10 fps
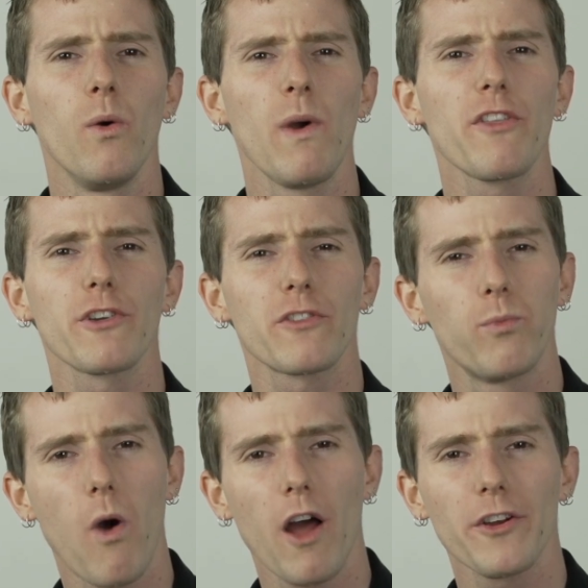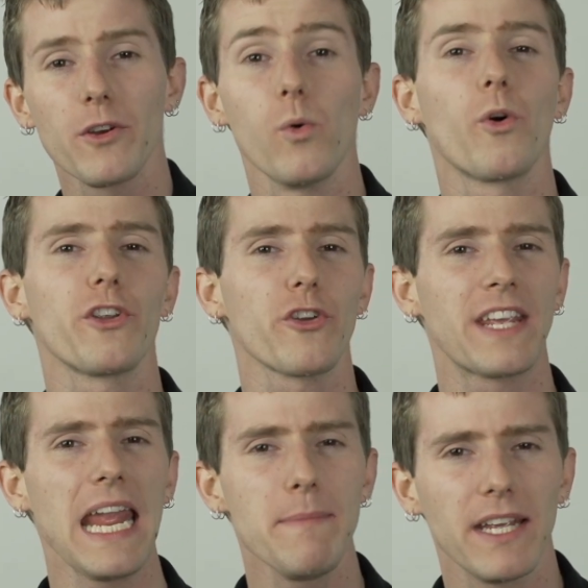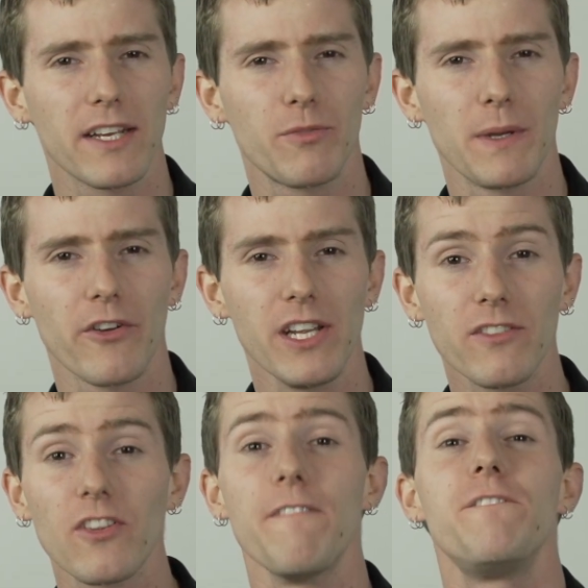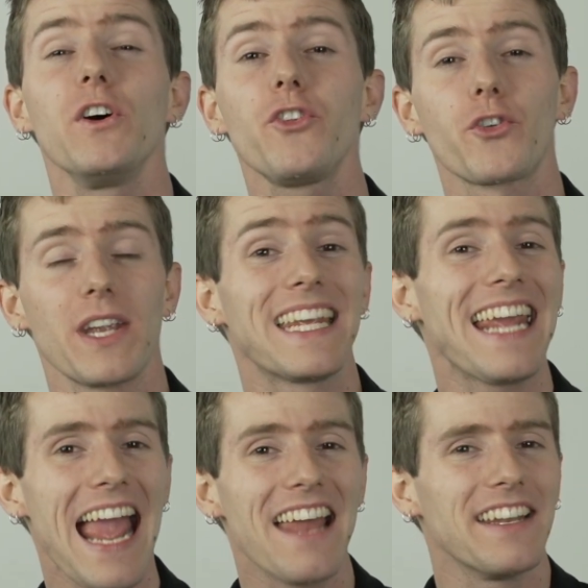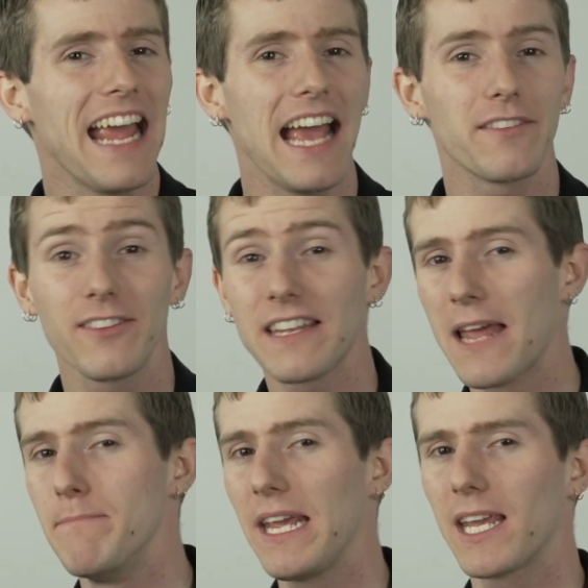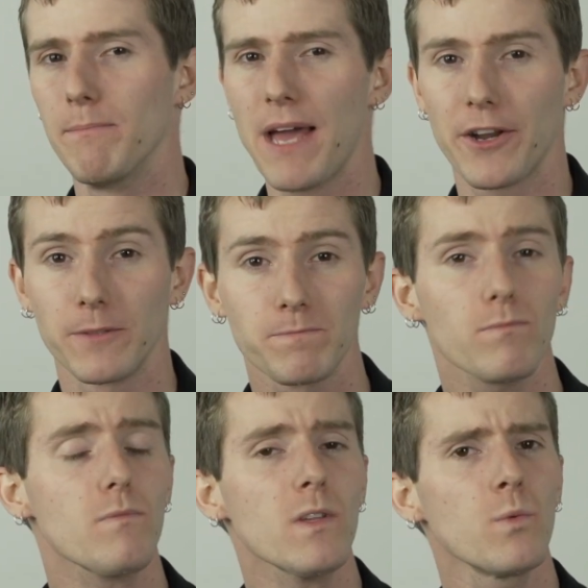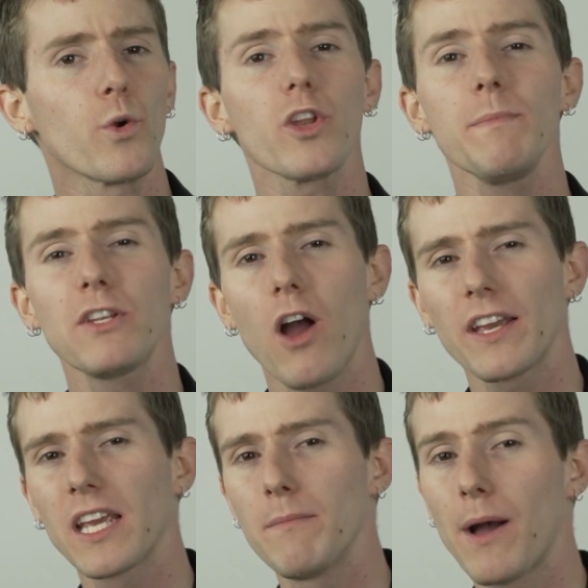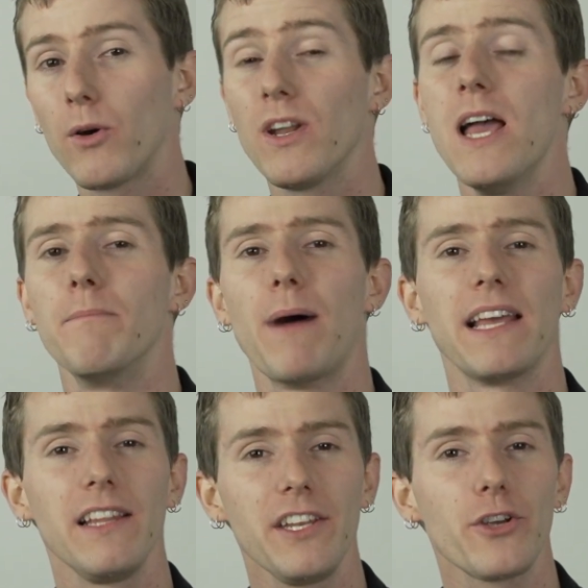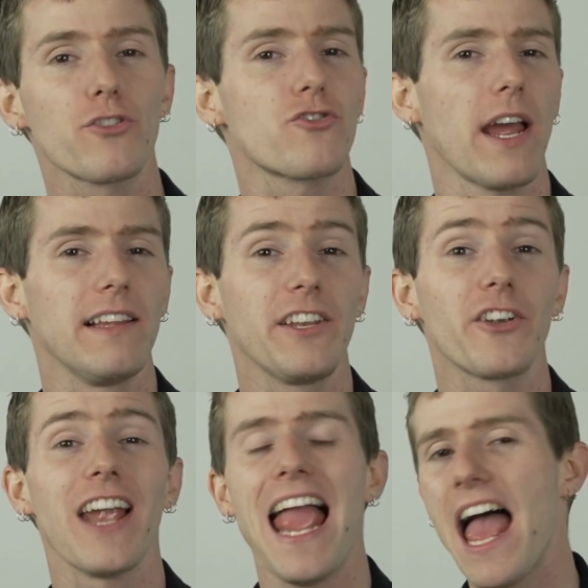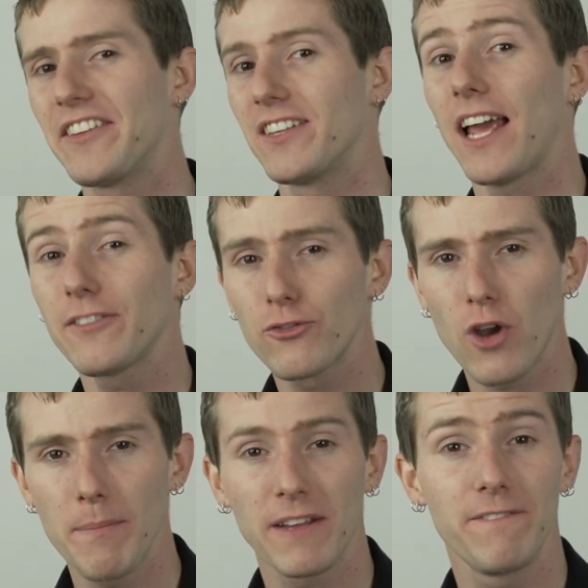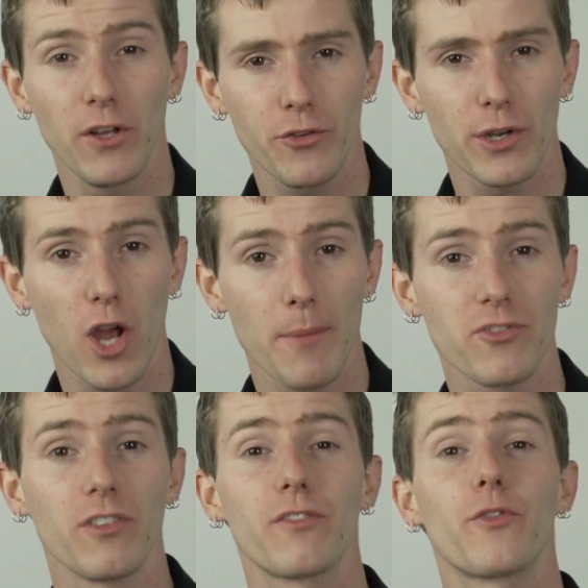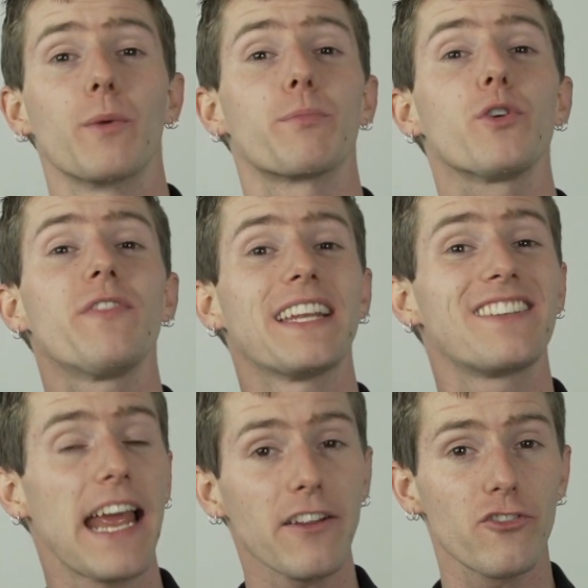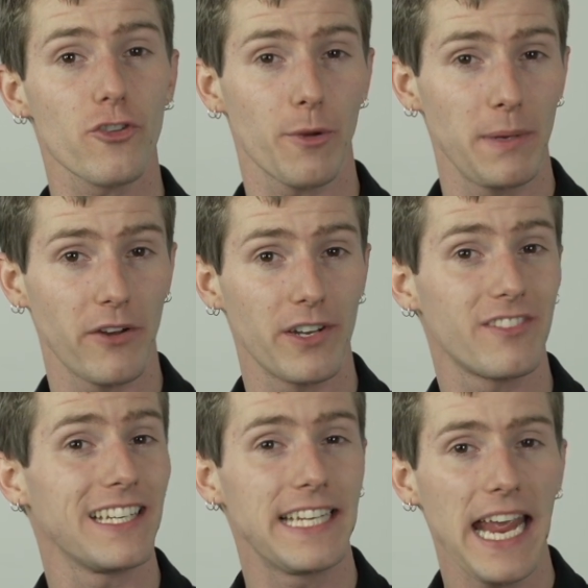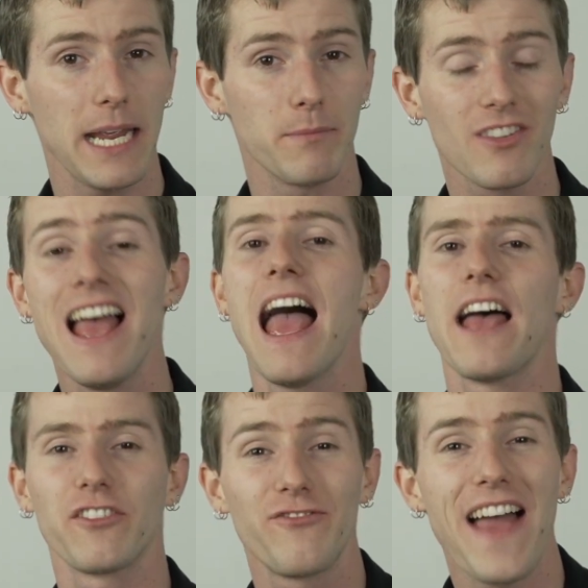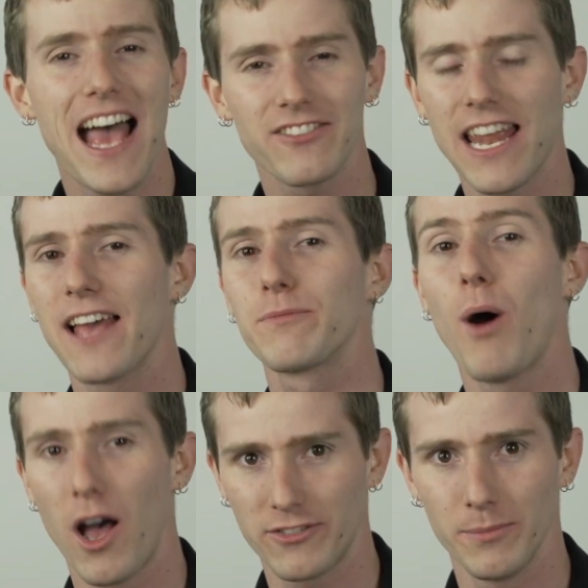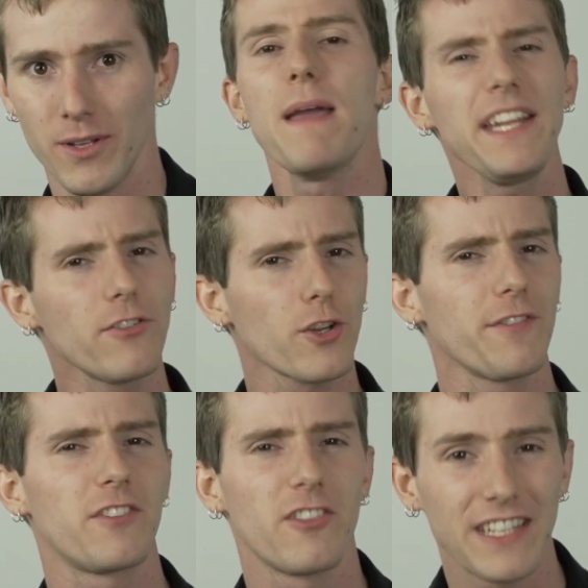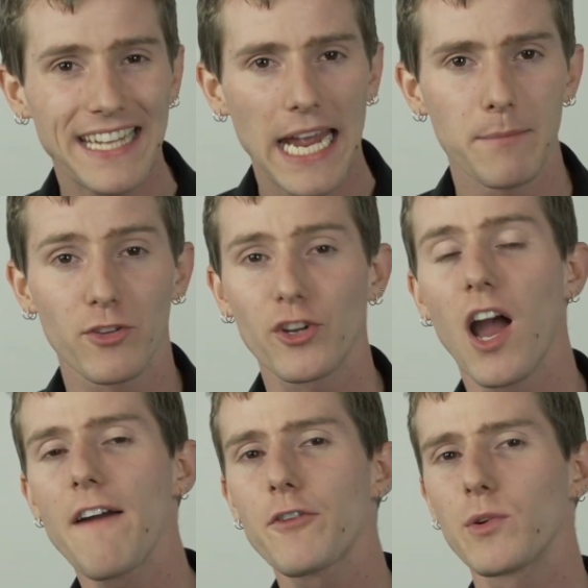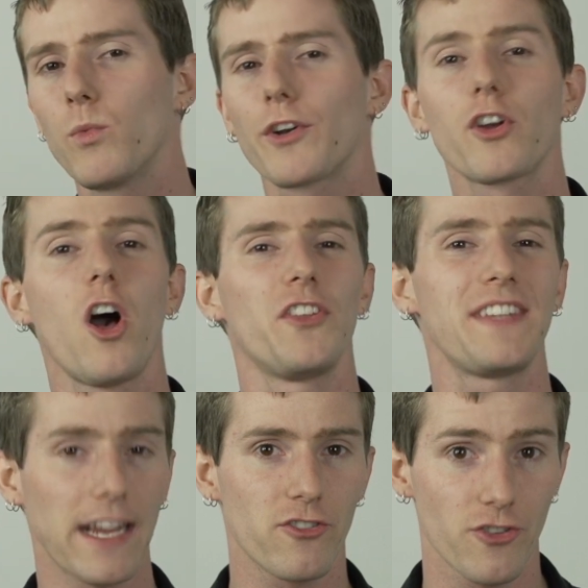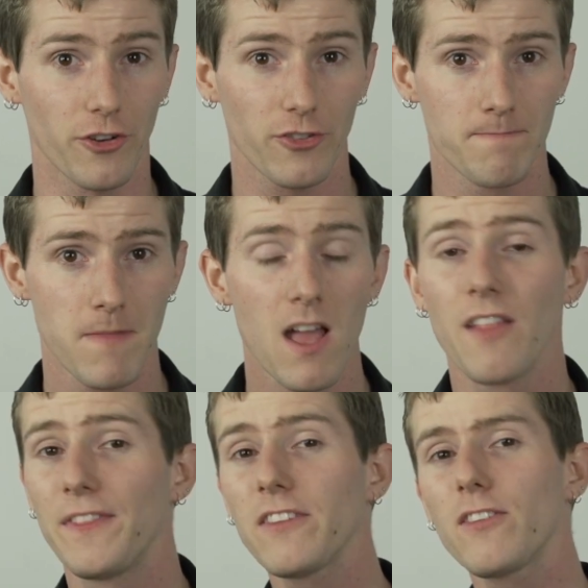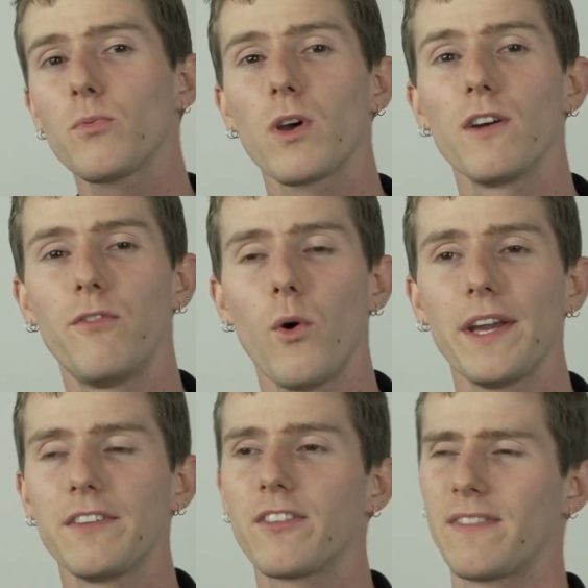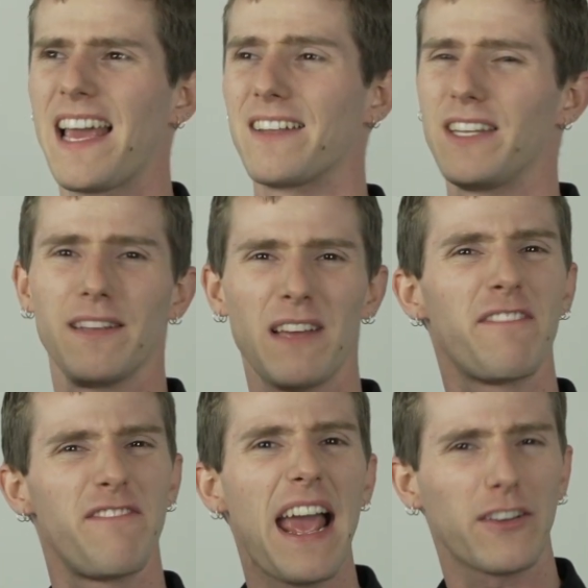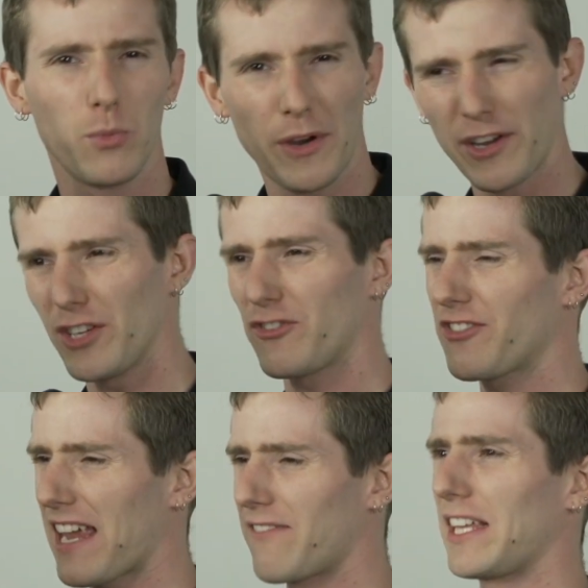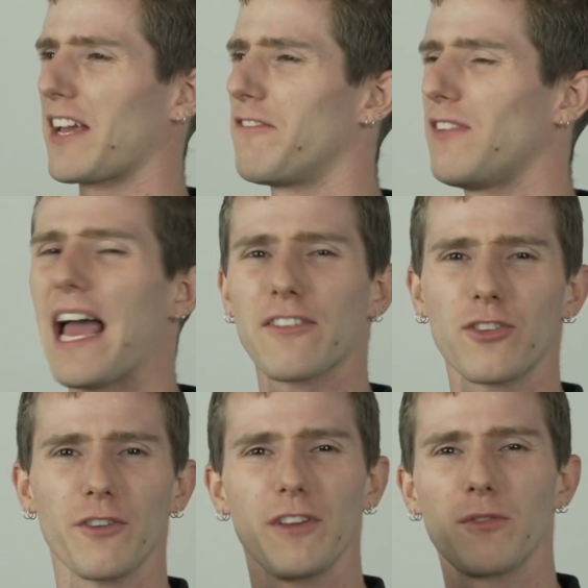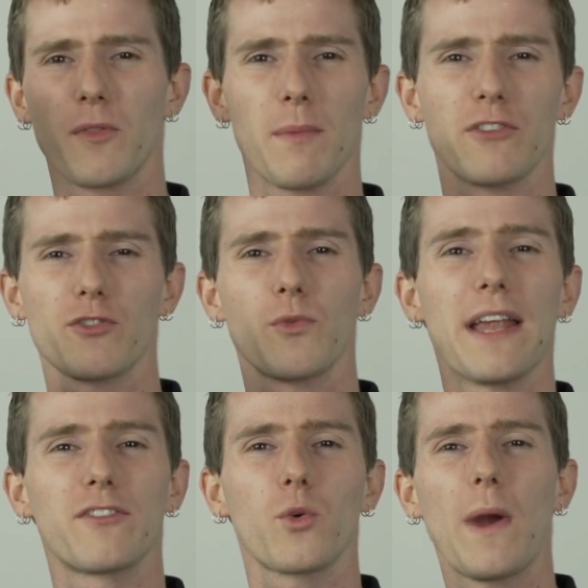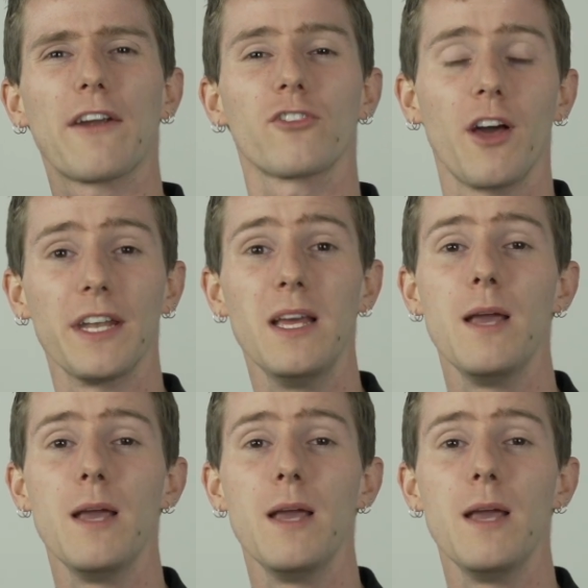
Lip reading: Whether it's water or your gaming experience, filtering can enhance it and make it better. We're going to be talking about bilinear, trilinear, and anisotropic filtering options for improving texture appearance in games as fast as possible. Many surfaces in games are covered in what are called textures. This is what avoids that effect where you just have like a flat surface with a bunch of red squares on it